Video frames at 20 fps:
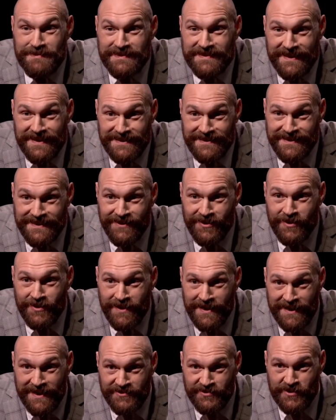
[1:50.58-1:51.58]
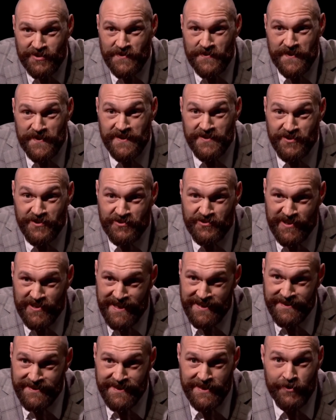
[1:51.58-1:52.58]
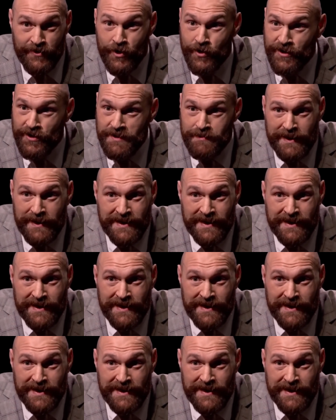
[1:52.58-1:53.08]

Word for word: Let me tell you, all that stuff you just said, you're already